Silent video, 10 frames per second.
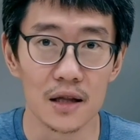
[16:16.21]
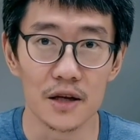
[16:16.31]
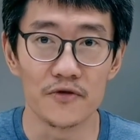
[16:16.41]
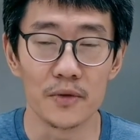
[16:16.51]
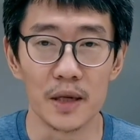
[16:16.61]

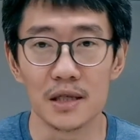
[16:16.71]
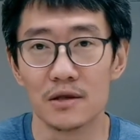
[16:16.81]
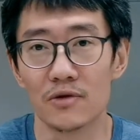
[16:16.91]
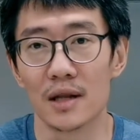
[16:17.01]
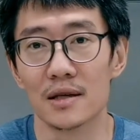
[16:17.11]
information
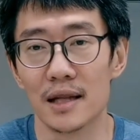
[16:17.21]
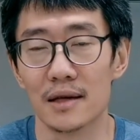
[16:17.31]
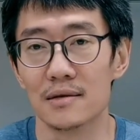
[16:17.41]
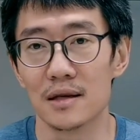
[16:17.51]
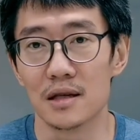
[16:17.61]
rather
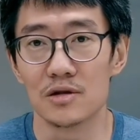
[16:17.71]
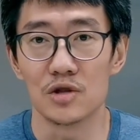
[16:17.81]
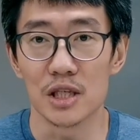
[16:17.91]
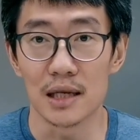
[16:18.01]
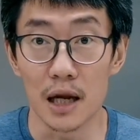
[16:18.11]
than
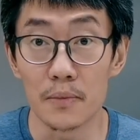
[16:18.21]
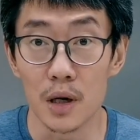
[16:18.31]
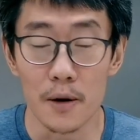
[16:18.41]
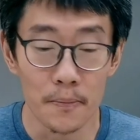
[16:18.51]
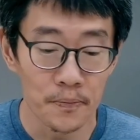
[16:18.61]
just a number,
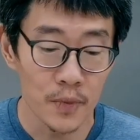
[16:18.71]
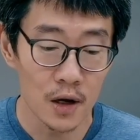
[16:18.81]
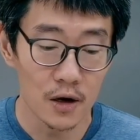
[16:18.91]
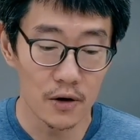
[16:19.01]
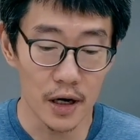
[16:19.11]

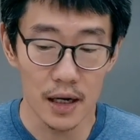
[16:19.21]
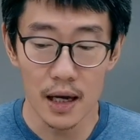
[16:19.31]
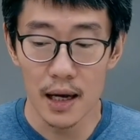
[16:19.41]
right?